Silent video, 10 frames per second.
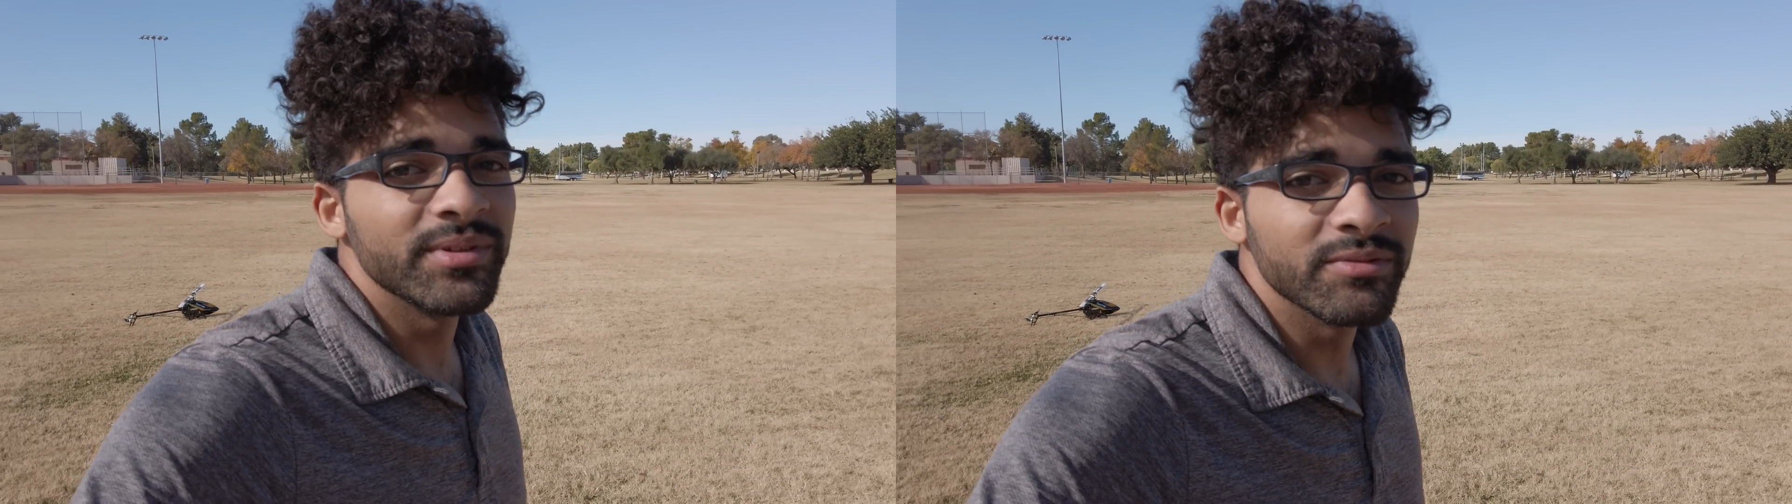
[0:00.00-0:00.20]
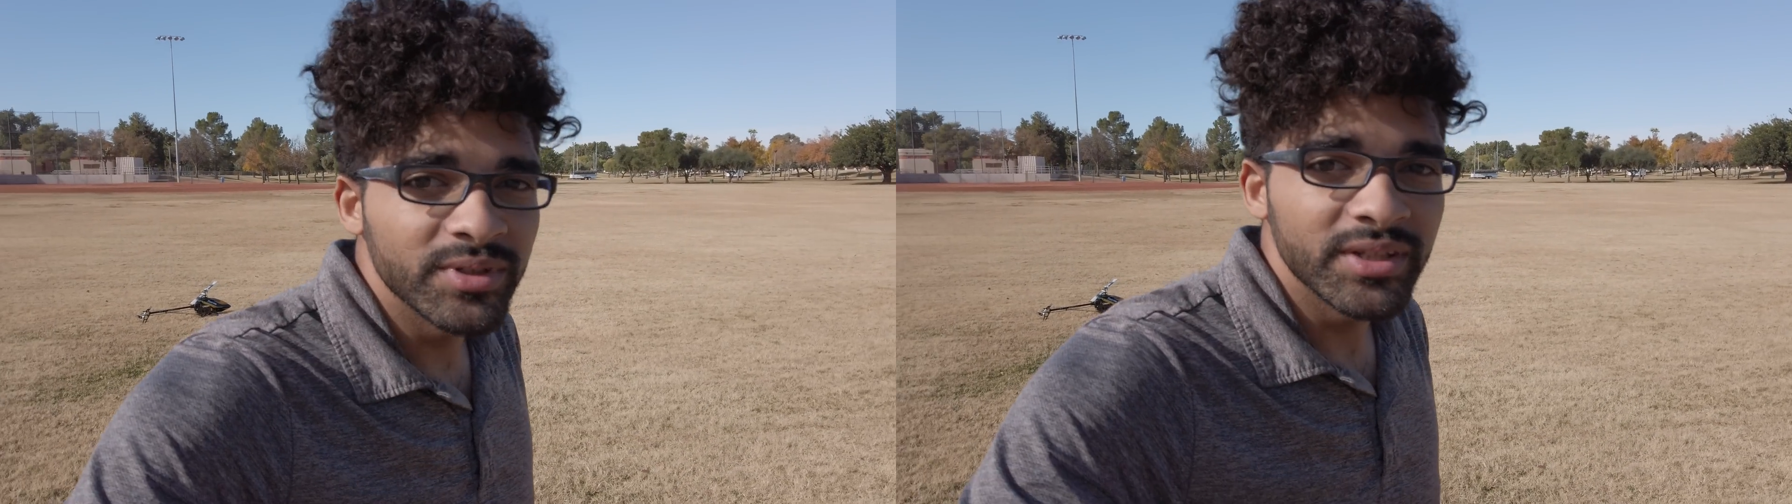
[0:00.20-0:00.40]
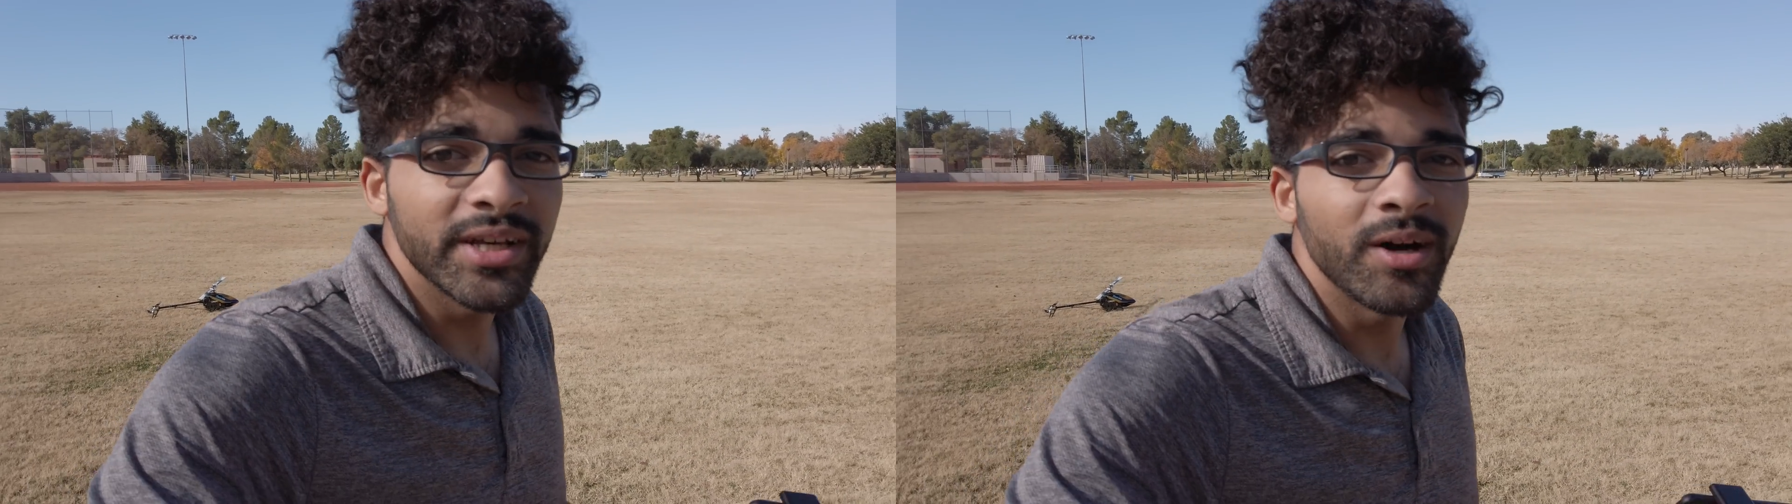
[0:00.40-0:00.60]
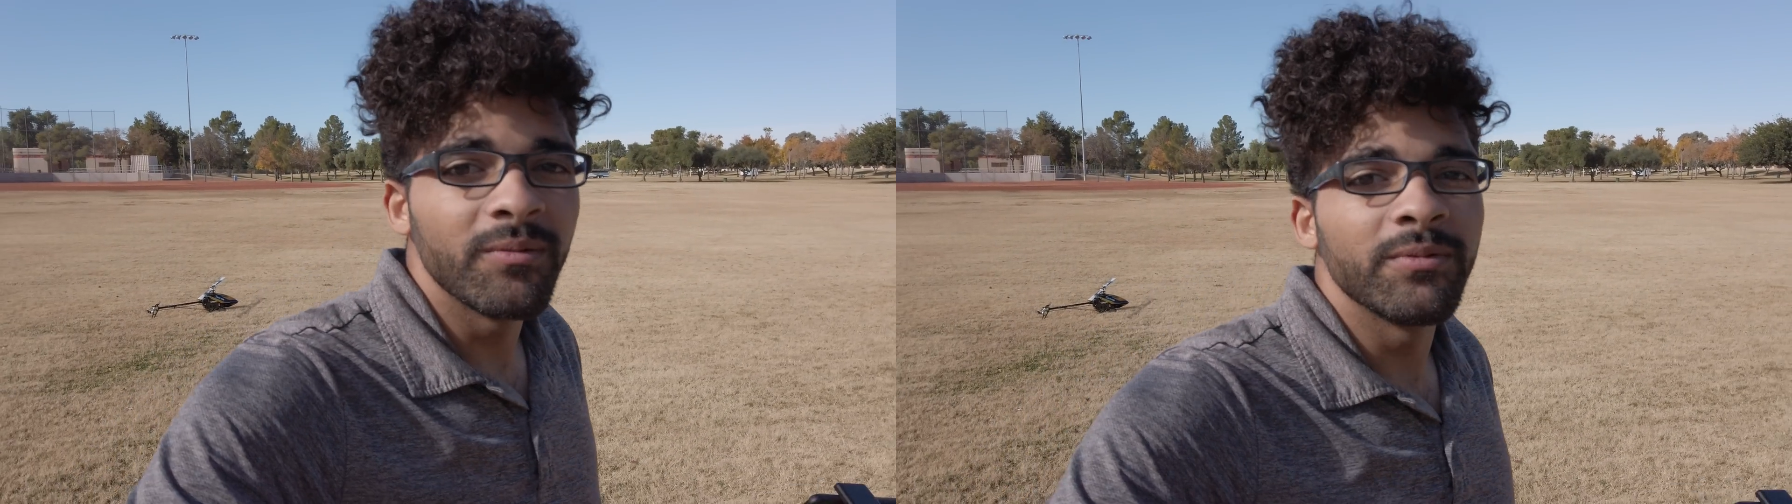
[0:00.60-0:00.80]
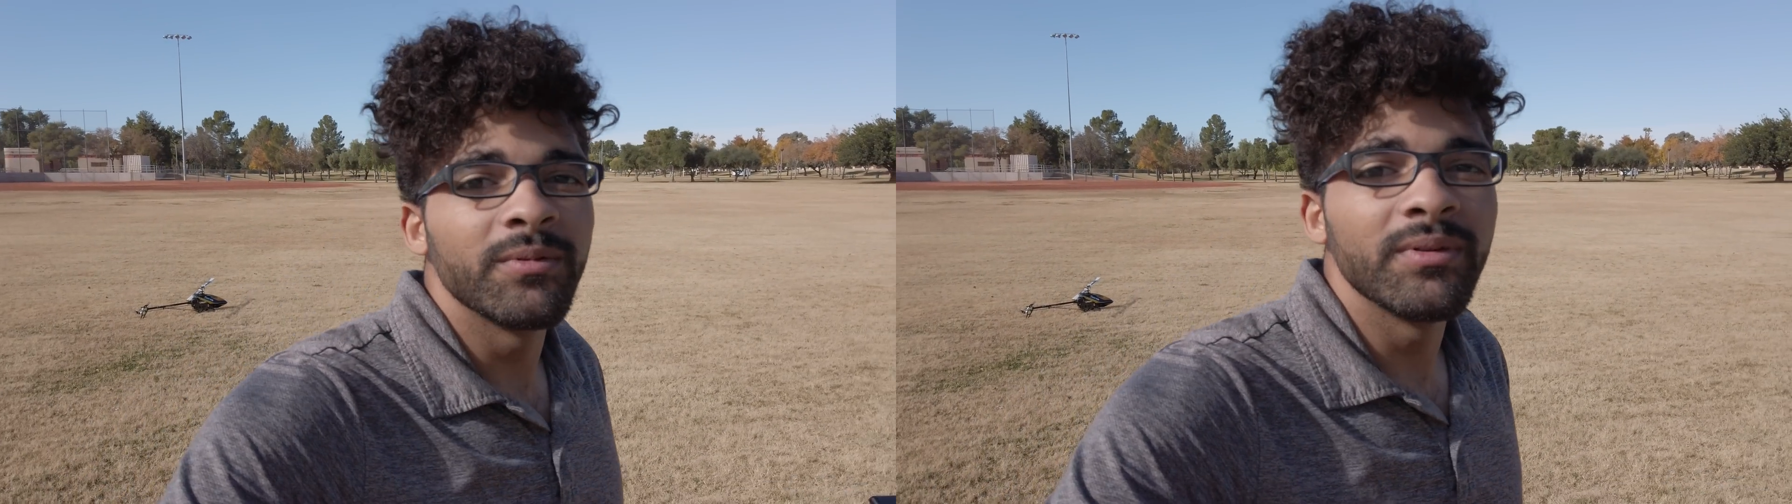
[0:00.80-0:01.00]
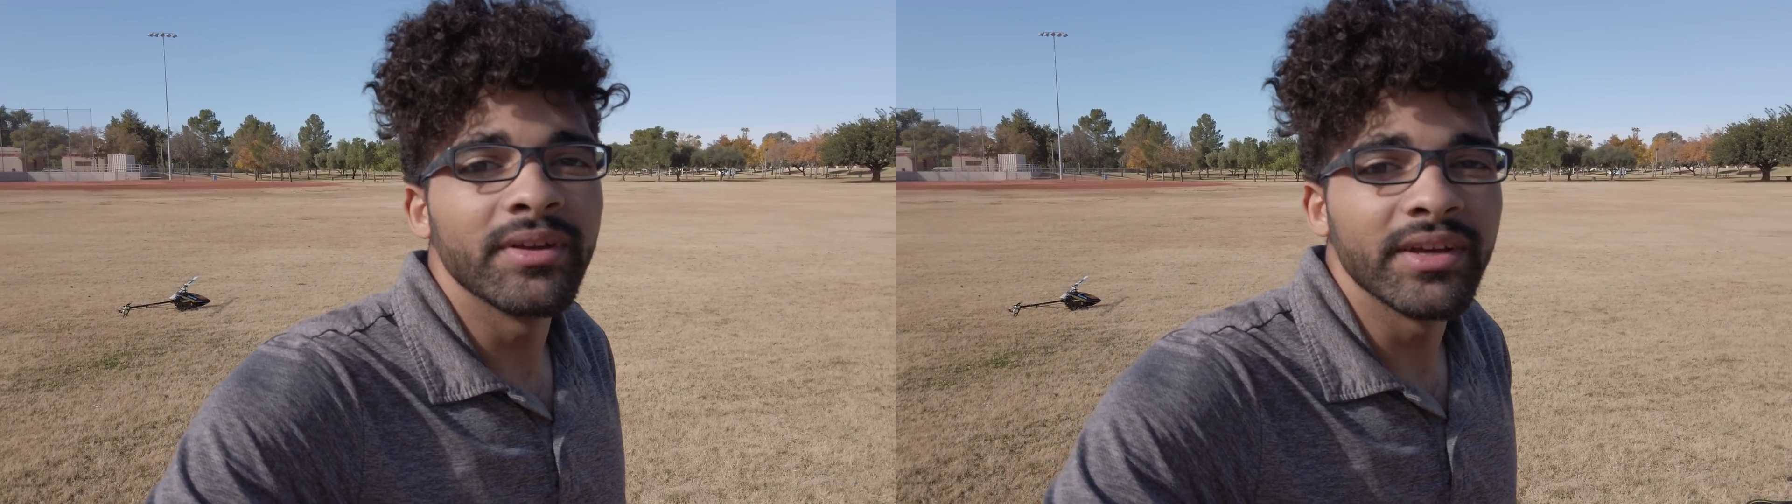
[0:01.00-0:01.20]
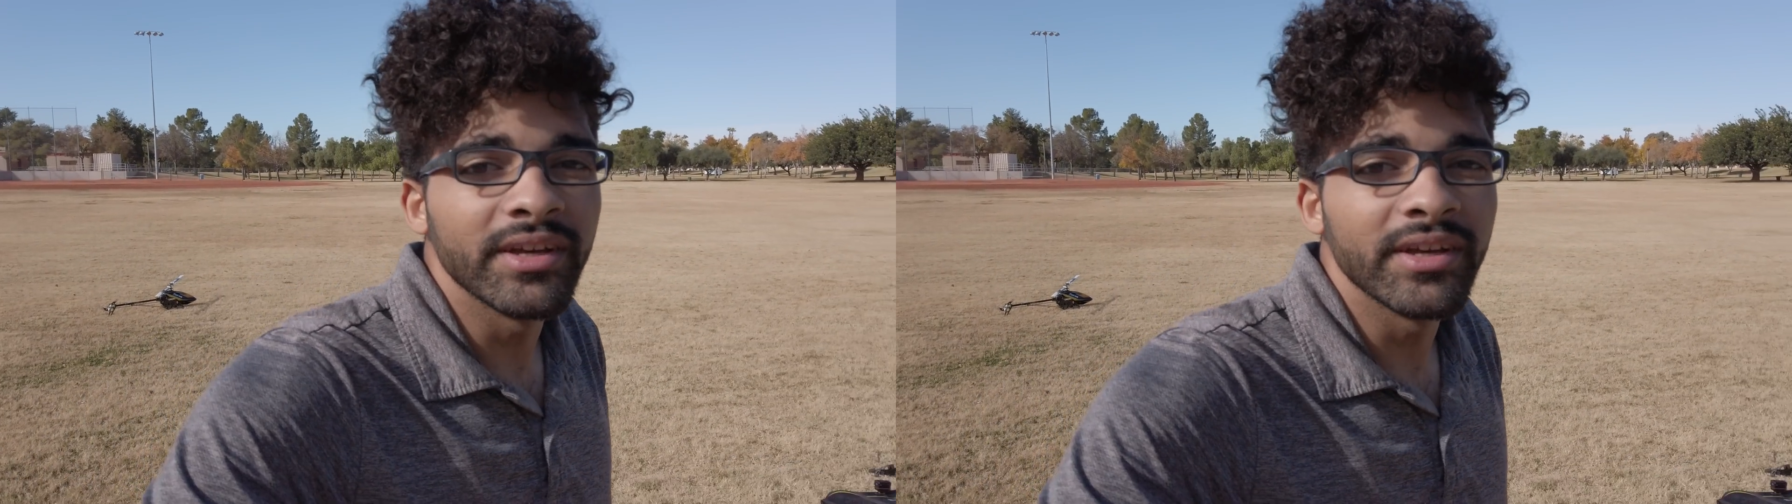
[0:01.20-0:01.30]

have been really helpful